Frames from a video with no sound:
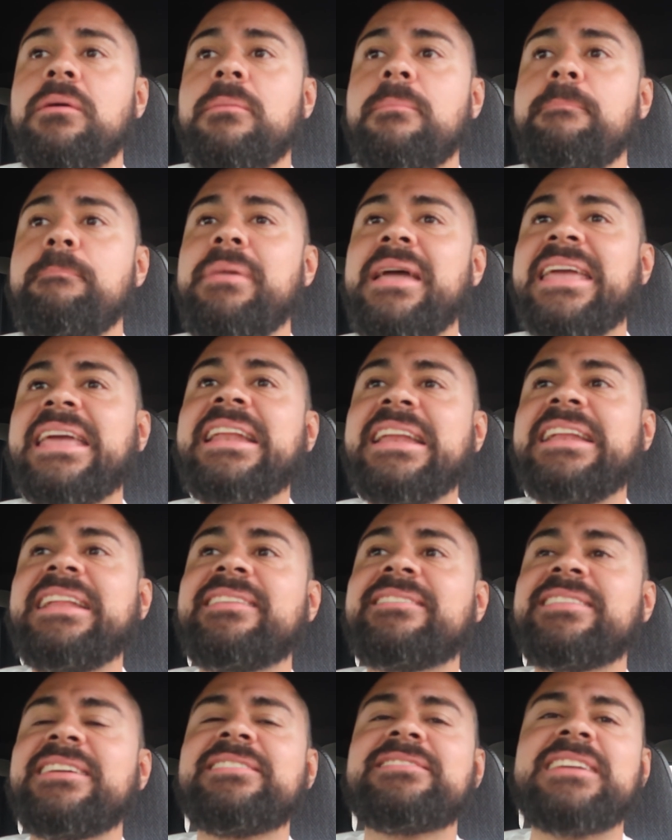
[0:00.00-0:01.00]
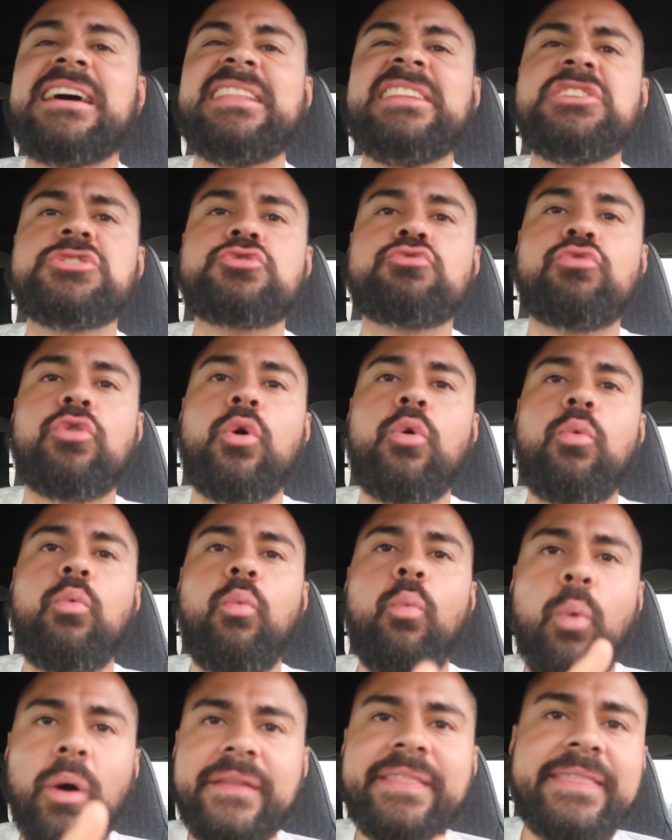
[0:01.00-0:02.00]
making an intent to at least grow
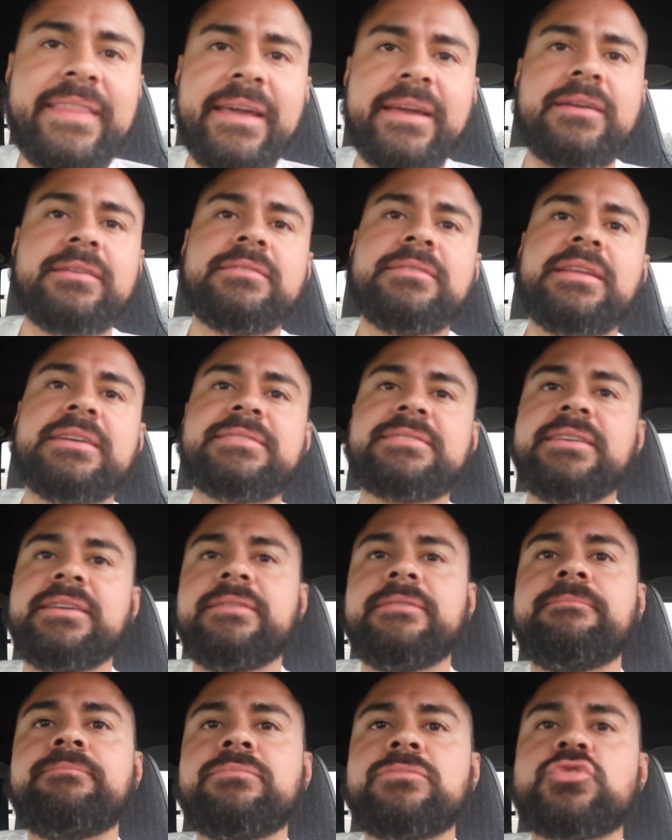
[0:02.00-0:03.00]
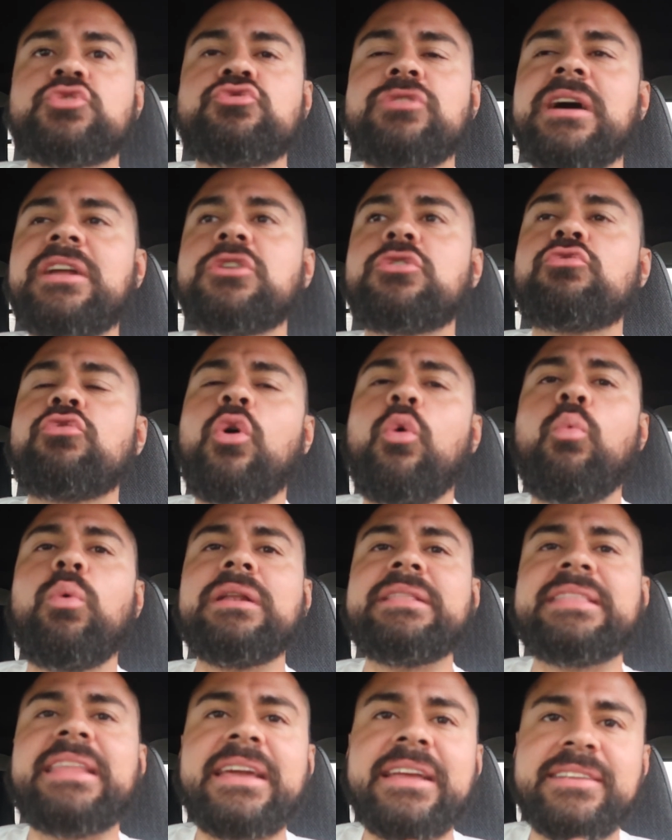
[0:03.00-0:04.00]
one thing, let's say. Try to grow
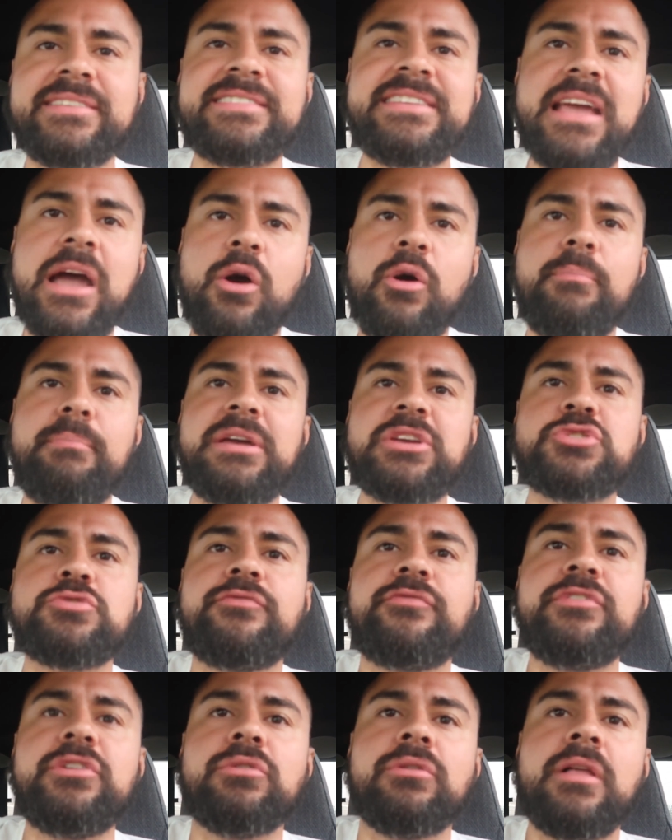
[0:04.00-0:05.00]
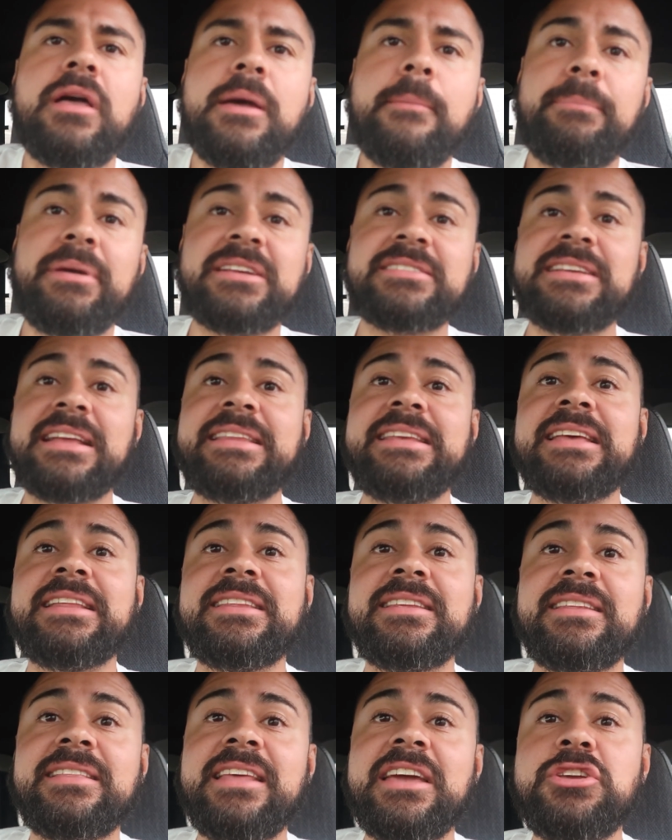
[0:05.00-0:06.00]
one thing and see how it makes you feel. Because at the end
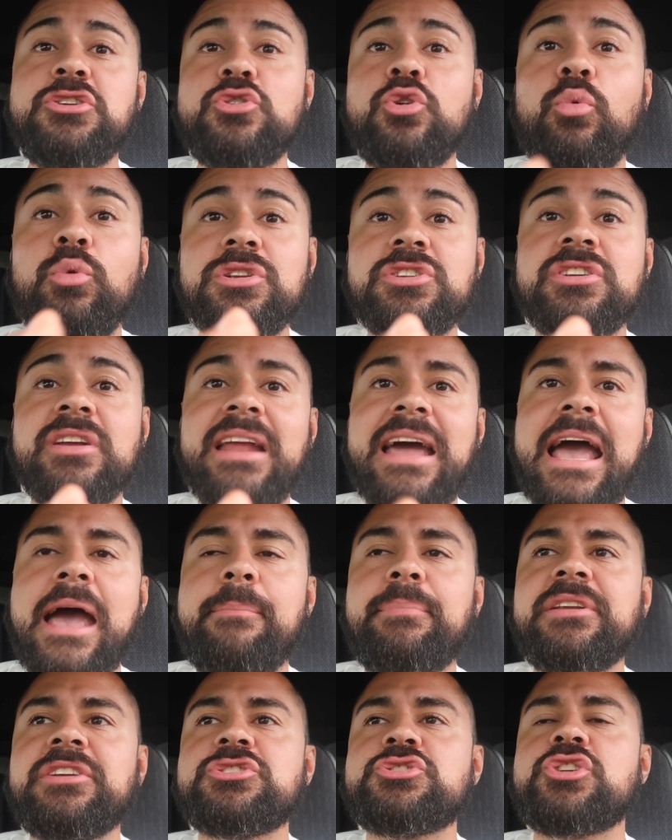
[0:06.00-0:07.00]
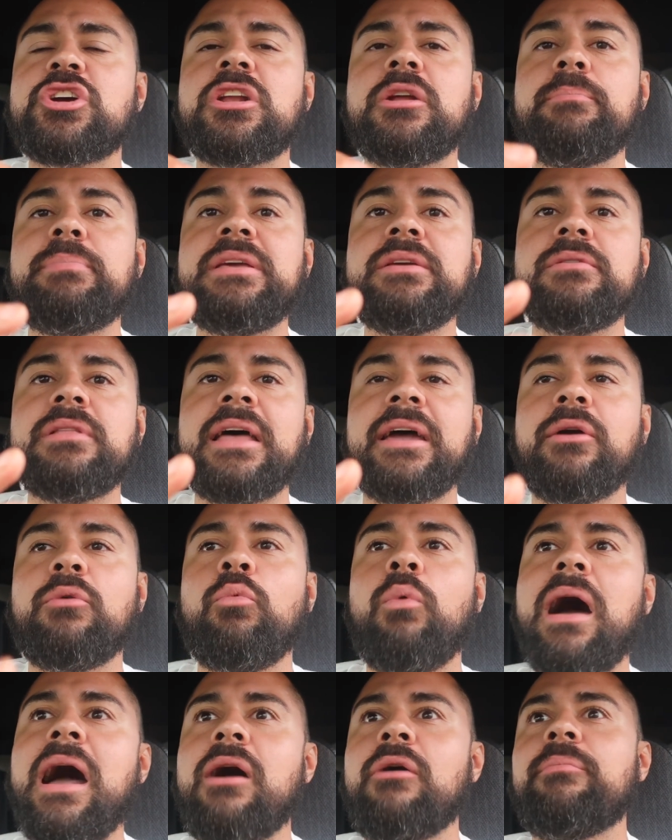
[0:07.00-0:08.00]
of the day, you know what's going to happen is you're going to be like,
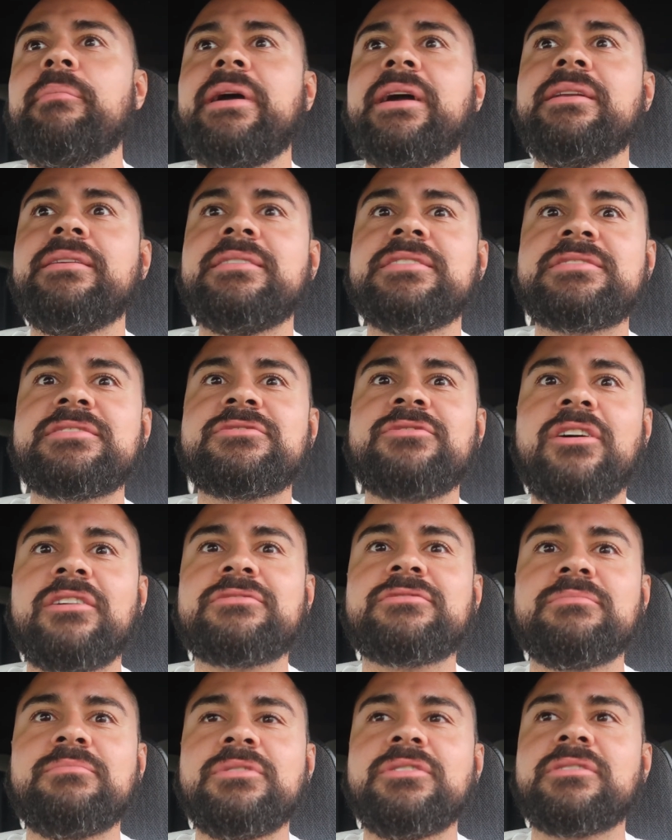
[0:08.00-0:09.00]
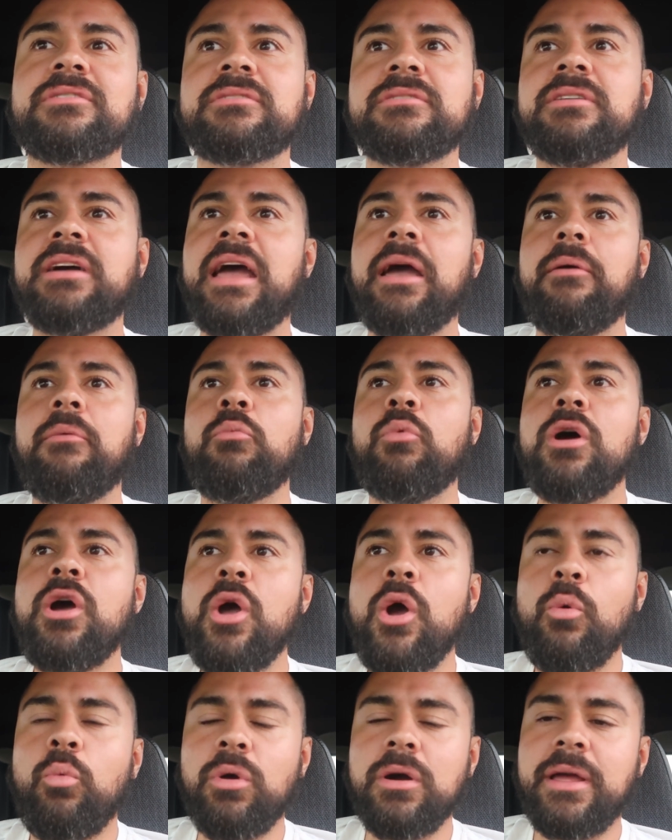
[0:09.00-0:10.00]
wow, man, this is awesome. Look,
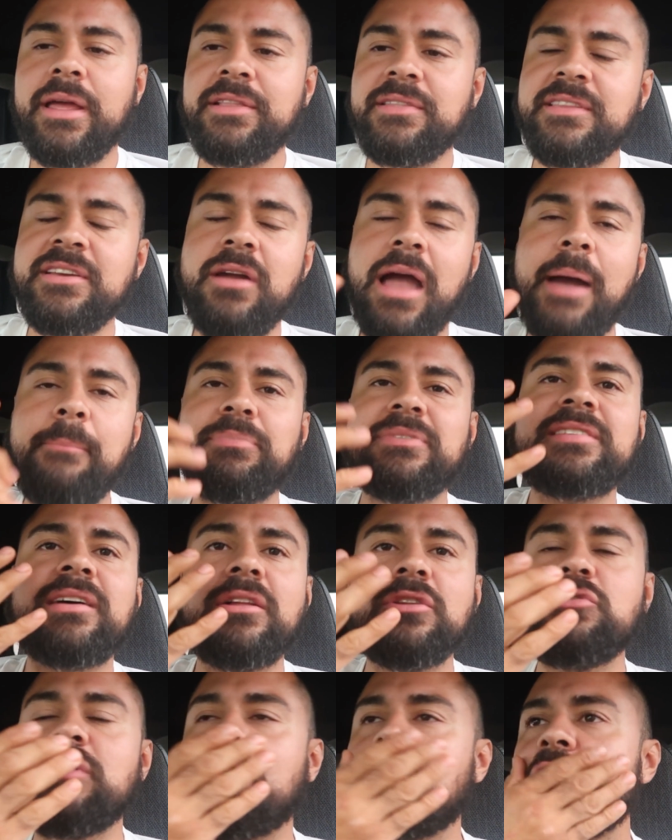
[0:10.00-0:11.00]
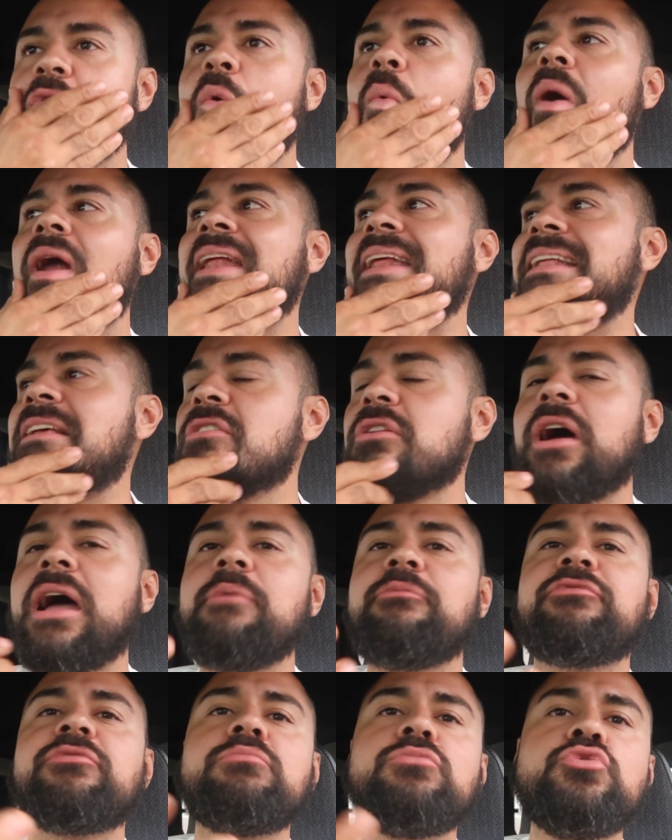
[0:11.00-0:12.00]
I'm telling you, I don't know what it is. Look,
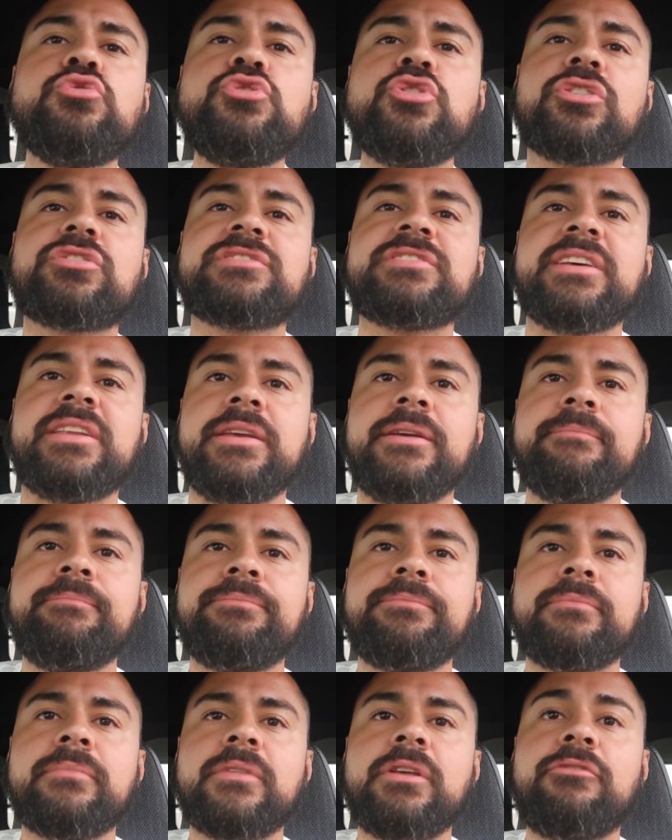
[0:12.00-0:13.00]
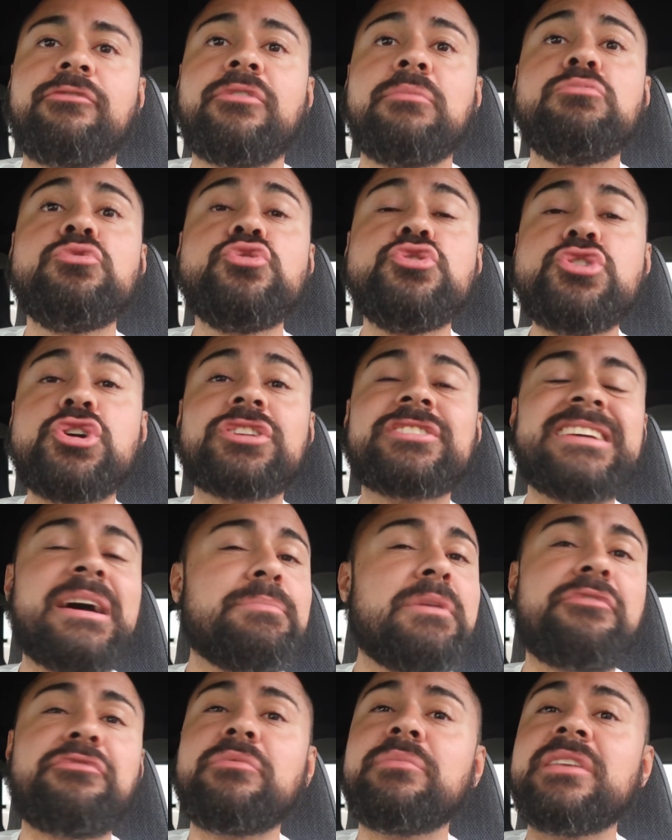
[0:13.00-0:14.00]
I'm from New York City. I'm
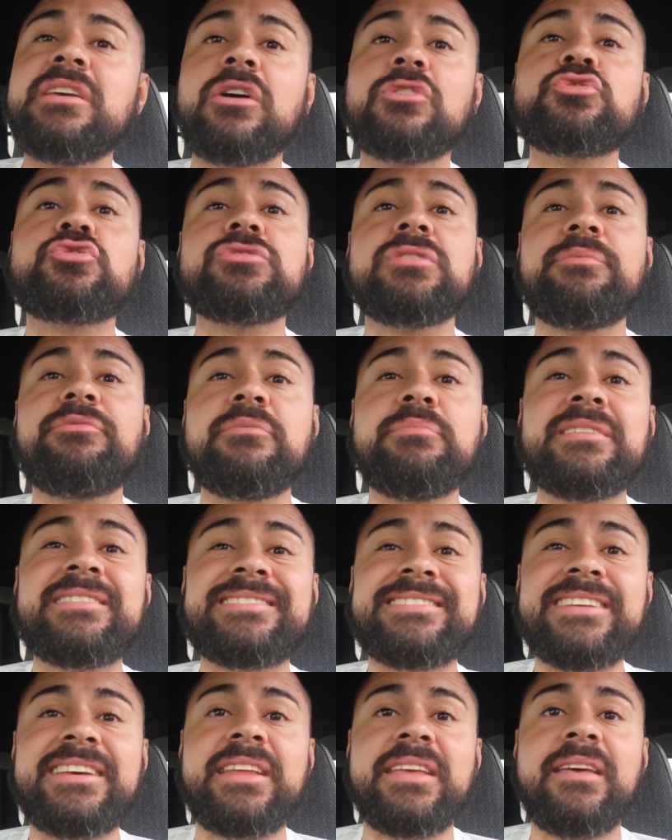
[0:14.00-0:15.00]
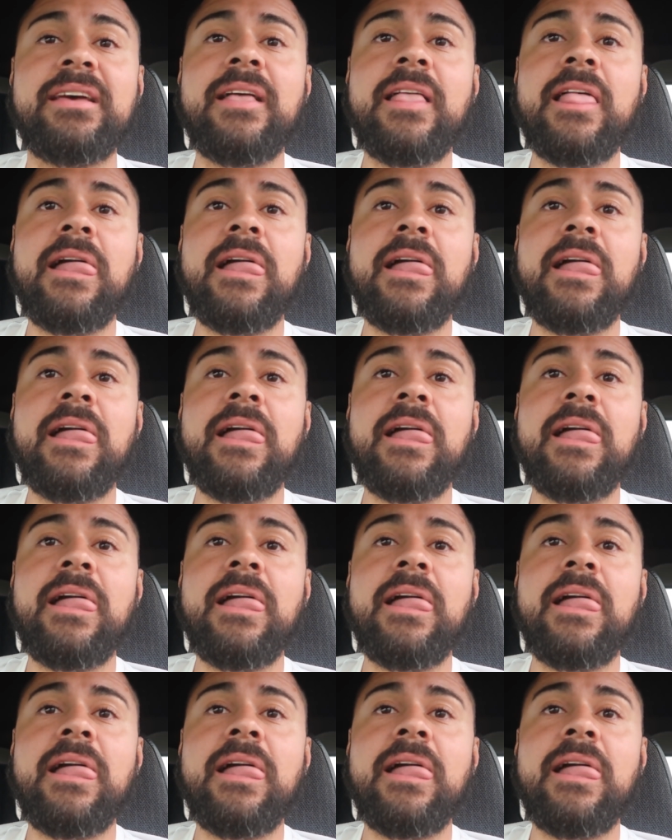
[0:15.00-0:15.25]
not from the outskirts. I'm from the city.